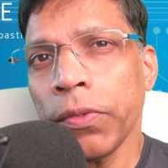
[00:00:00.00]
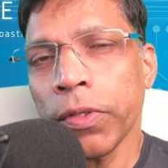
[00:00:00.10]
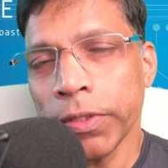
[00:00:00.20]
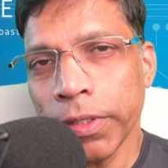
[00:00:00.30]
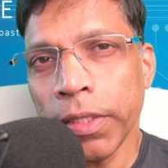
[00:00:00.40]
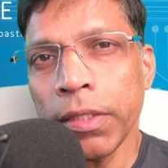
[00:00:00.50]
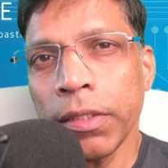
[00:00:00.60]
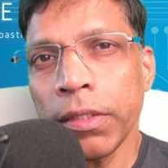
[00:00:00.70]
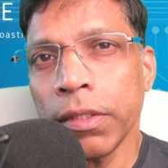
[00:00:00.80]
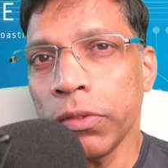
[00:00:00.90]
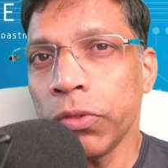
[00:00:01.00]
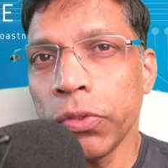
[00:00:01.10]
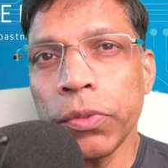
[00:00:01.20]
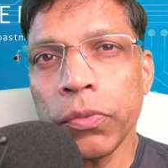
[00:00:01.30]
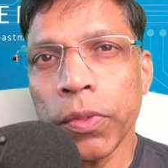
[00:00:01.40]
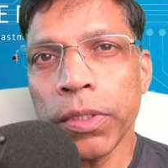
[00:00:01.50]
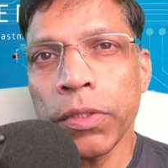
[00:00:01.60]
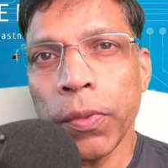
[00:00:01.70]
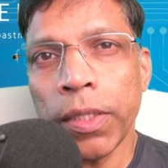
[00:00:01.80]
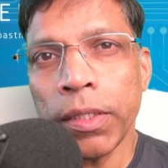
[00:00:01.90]
was created in June
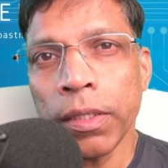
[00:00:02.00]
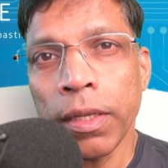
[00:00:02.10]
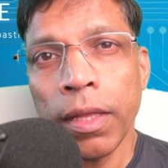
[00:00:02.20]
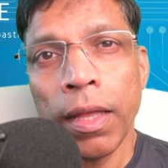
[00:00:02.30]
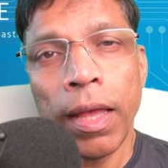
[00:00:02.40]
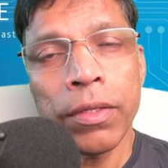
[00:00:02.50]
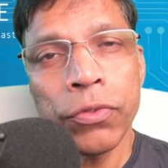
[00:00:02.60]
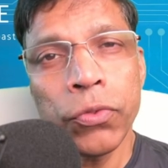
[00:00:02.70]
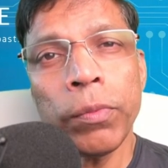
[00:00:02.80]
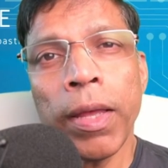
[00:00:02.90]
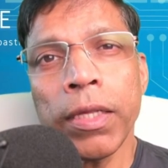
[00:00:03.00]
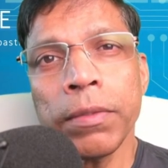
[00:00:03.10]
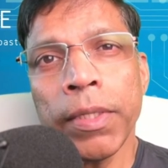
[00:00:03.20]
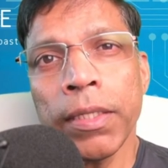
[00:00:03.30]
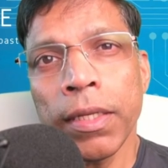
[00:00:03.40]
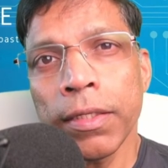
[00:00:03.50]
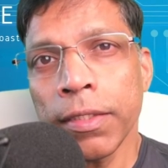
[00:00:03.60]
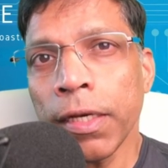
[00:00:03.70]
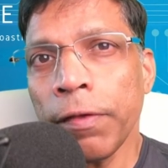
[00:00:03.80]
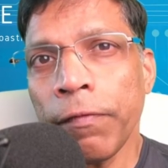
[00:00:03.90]
2020 and Zoom has made
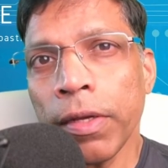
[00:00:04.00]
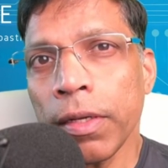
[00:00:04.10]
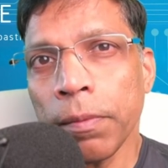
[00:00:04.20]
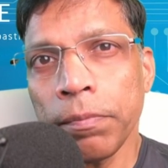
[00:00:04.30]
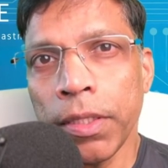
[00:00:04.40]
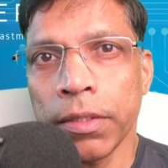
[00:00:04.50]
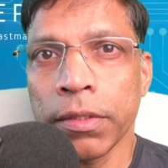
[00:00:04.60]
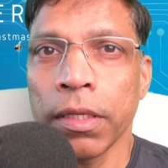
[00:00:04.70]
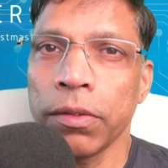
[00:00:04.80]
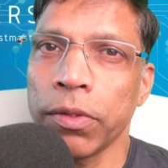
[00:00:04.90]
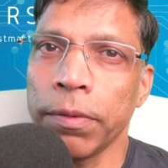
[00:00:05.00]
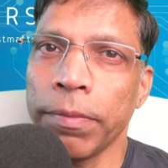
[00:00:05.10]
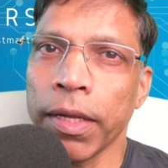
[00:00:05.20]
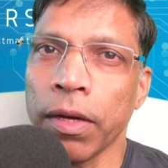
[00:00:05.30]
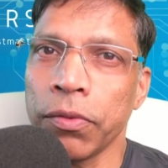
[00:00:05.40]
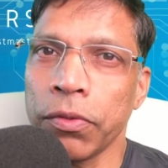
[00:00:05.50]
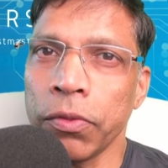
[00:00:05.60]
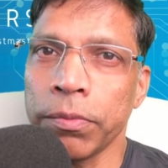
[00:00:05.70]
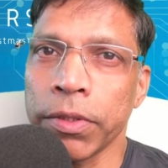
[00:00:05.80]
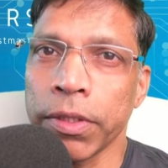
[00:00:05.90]
significant updates to the breakout
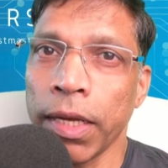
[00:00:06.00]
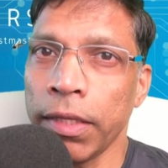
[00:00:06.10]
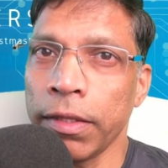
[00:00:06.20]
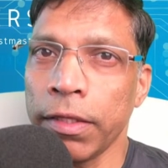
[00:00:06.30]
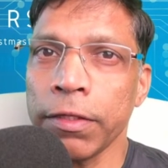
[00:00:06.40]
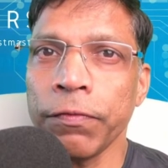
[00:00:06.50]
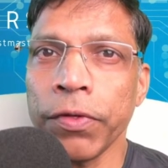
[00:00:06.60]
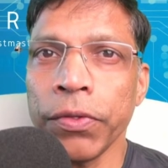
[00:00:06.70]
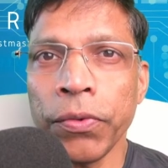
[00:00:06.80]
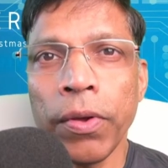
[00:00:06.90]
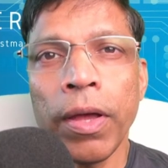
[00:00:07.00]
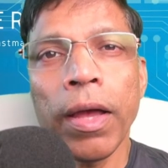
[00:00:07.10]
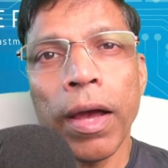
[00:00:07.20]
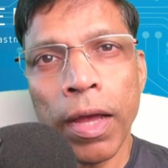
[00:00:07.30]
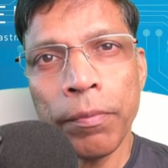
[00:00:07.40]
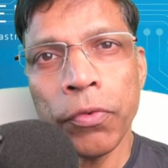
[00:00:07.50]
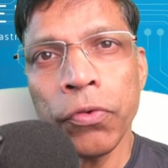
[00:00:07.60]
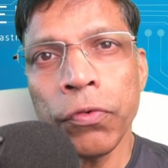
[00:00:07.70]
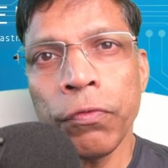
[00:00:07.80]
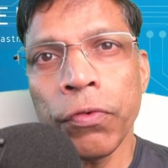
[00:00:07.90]
rooms and in this video I'm
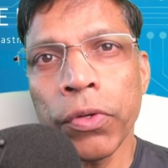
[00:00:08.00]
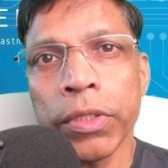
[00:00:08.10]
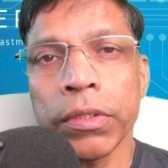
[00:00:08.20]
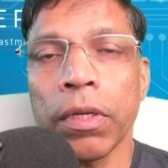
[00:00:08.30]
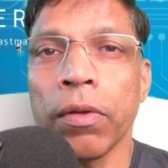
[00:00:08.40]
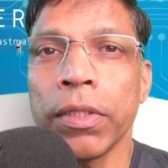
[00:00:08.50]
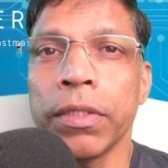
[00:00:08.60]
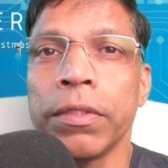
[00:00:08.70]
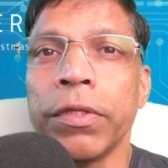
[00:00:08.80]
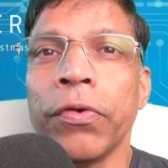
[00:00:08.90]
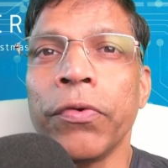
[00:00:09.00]
going to focus on these new